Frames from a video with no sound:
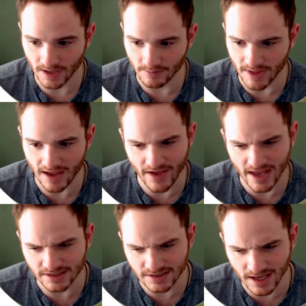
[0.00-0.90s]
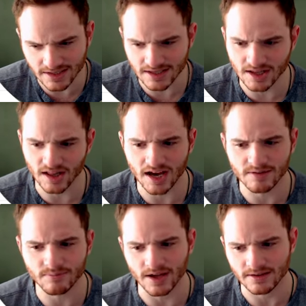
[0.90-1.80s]
Um, they had a slight
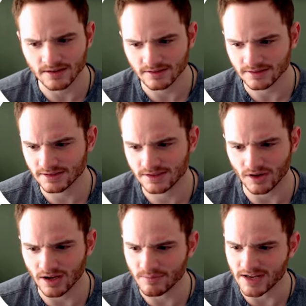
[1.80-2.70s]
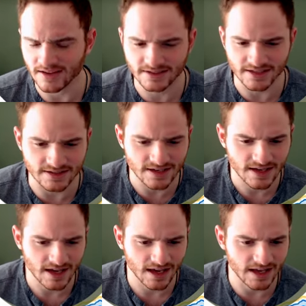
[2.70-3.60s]
decline, but still, I mean, this is
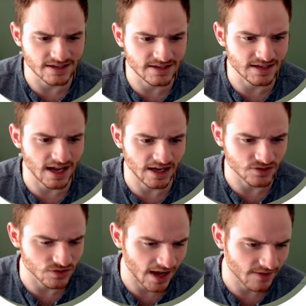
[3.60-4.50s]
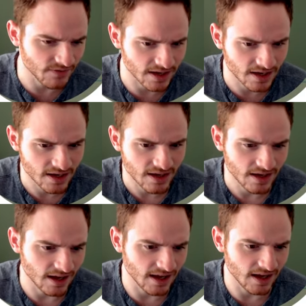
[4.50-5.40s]
insane traffic.
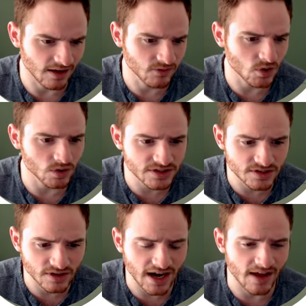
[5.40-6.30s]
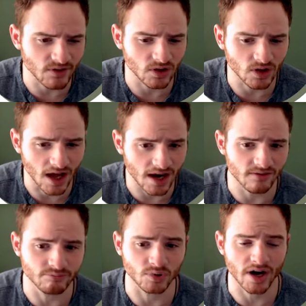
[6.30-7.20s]
Uh, of course, they're going to have a lot
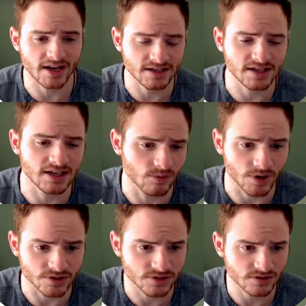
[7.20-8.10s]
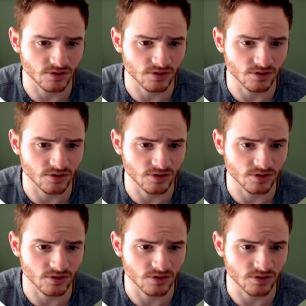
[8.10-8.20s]
of branded keywords.